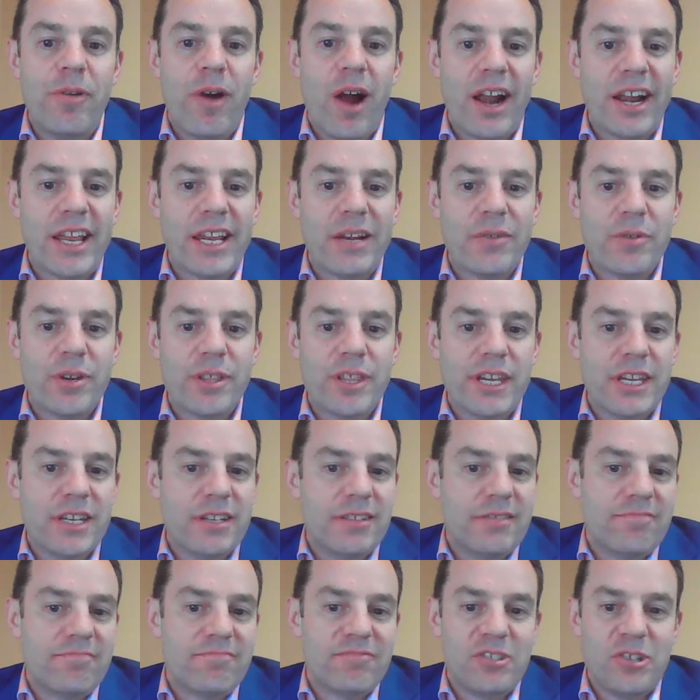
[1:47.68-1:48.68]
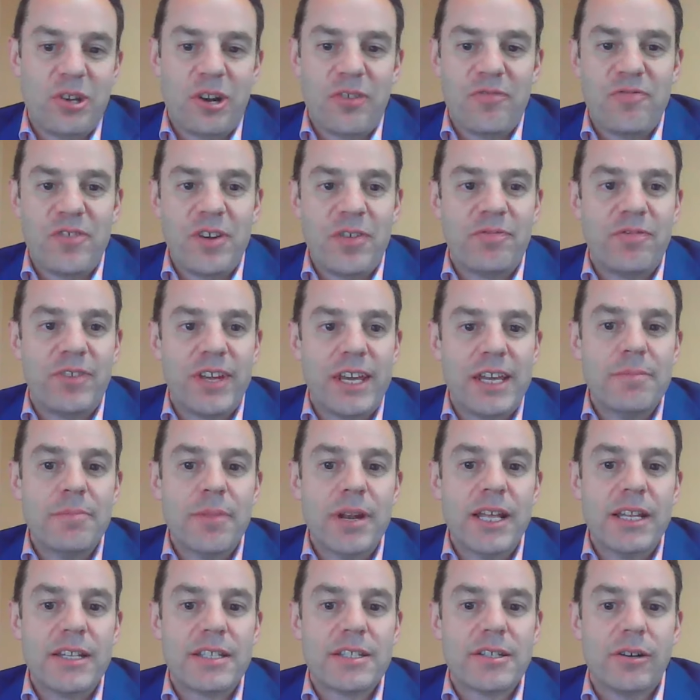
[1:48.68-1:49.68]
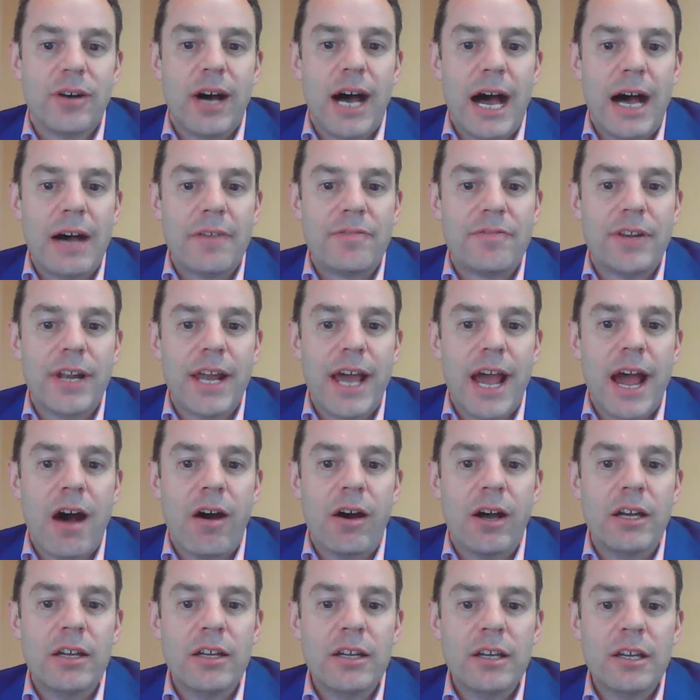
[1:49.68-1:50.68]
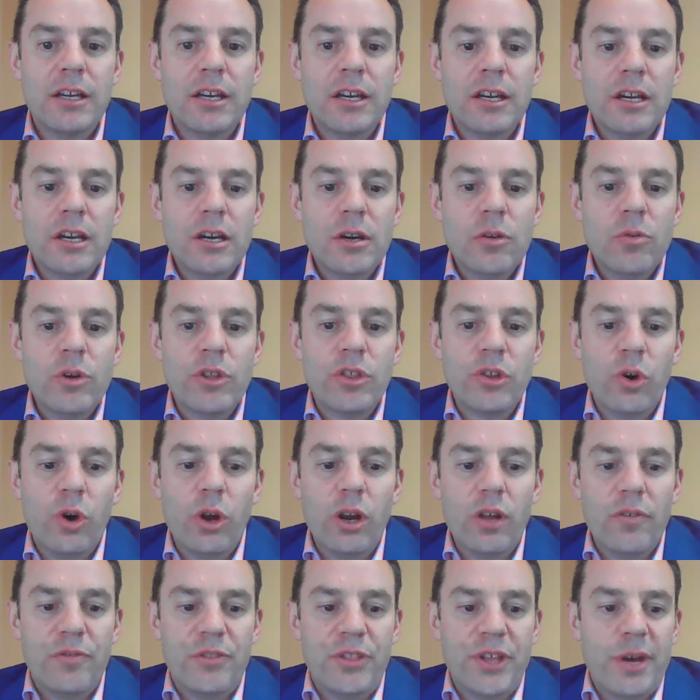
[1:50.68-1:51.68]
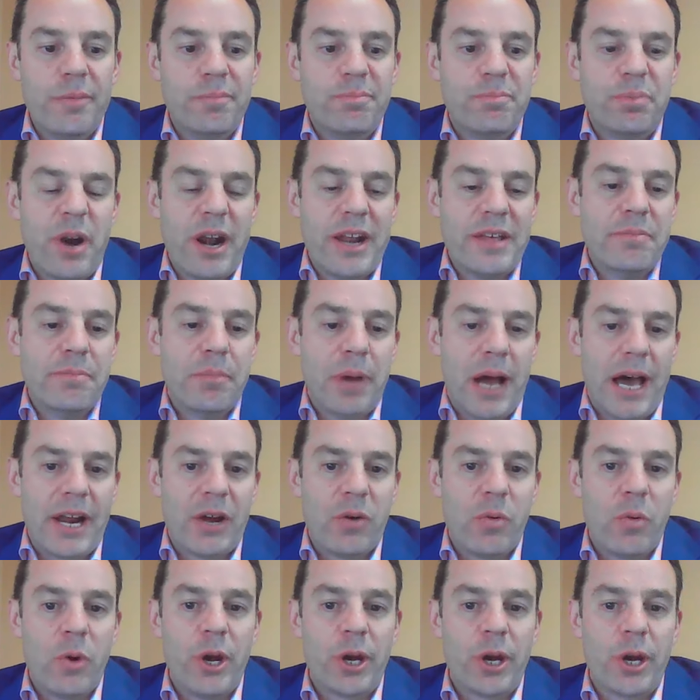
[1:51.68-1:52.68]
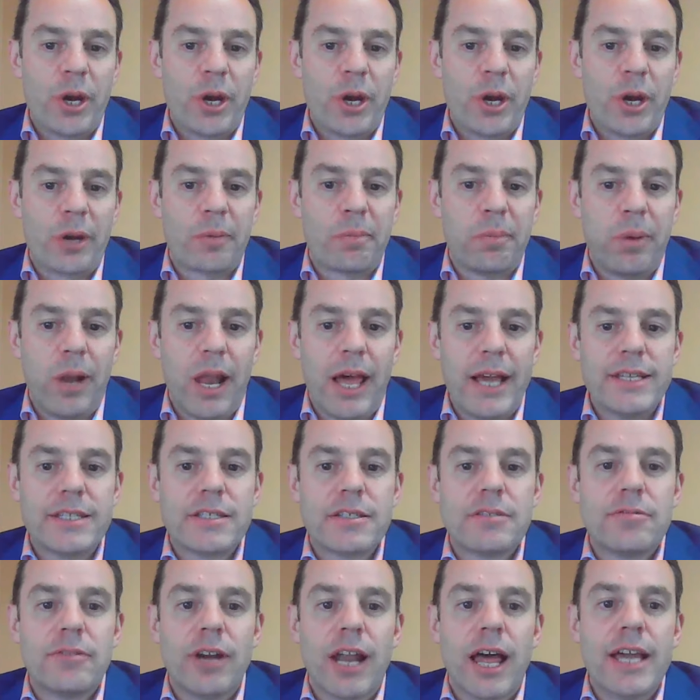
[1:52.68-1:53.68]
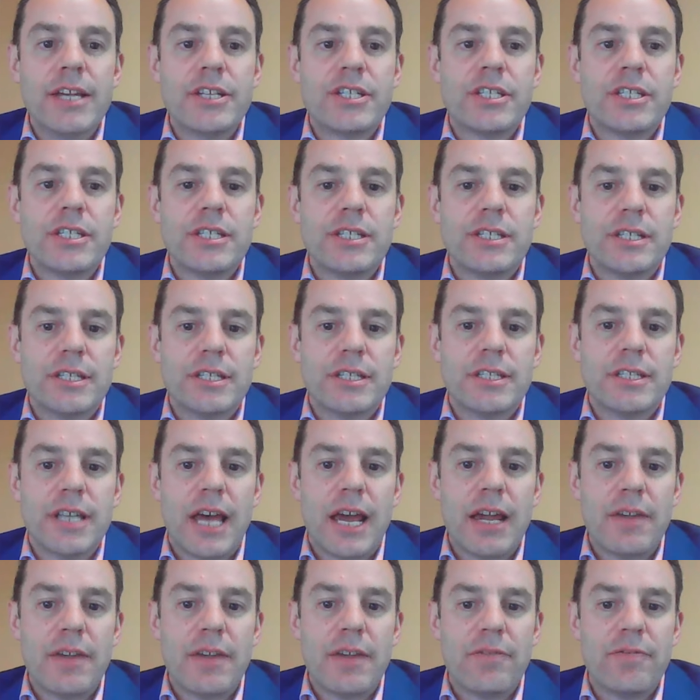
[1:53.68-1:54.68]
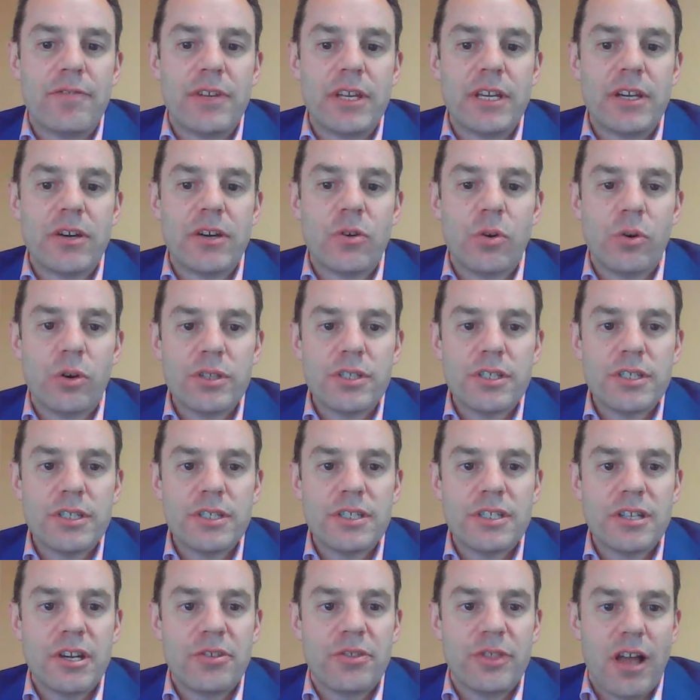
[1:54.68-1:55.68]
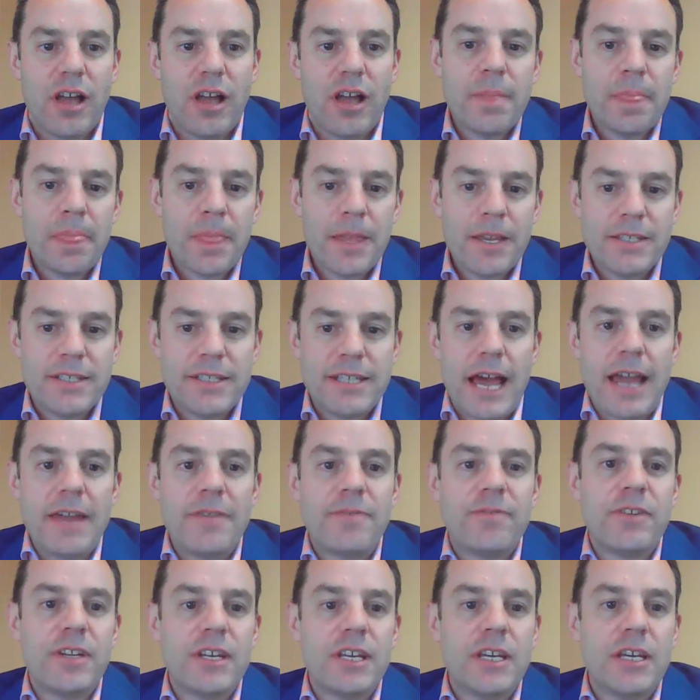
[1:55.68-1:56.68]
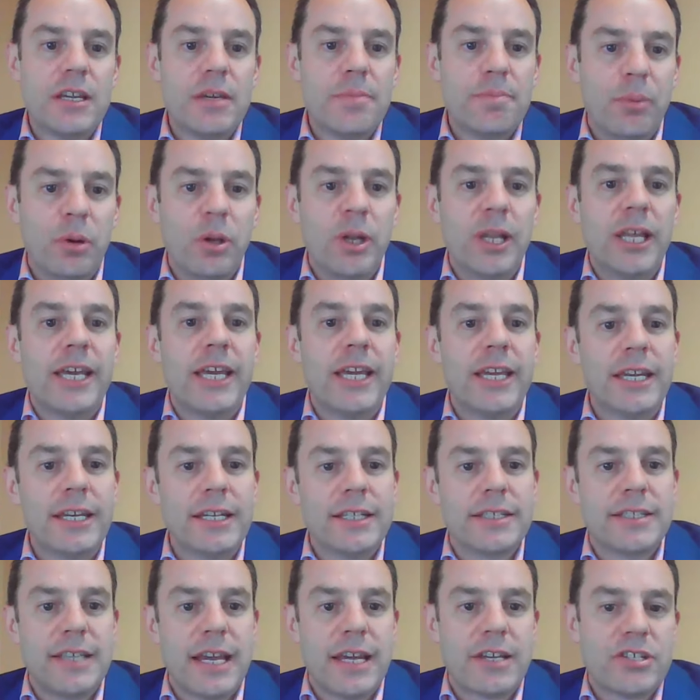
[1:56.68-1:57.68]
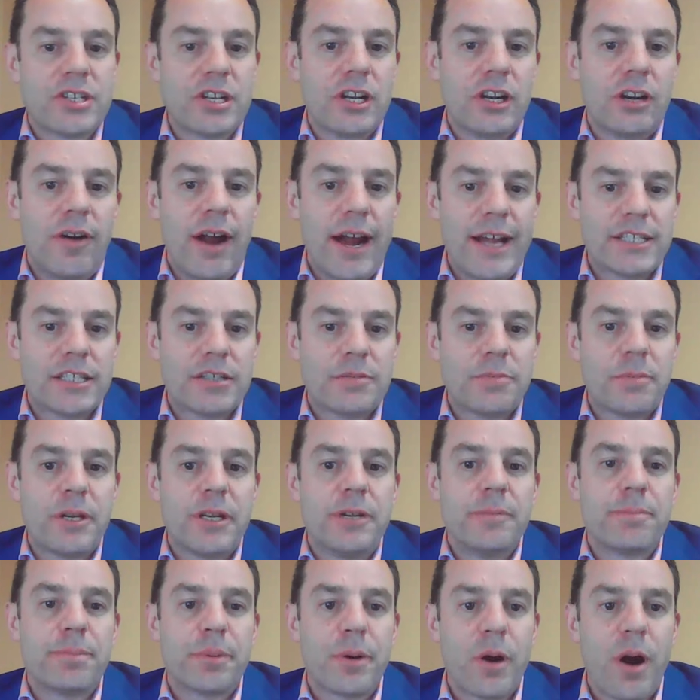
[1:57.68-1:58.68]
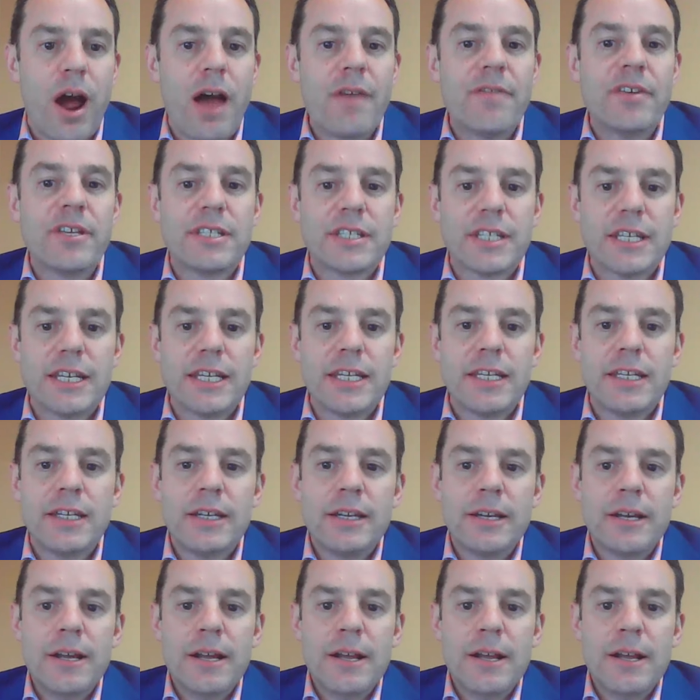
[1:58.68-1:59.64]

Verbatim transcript: and running within sort of fifteen minutes or half an hour with all of the bread and butter workplace relations and safety courses. So think safety, bullying, sexual harassment, privacy,